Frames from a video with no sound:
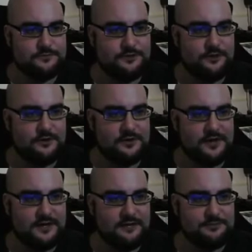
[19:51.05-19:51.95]
you know,
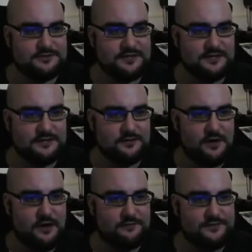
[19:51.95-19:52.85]
kind of keep this like a little
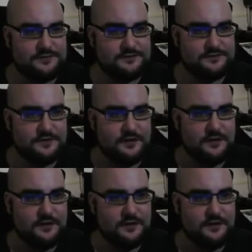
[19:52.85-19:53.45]
office.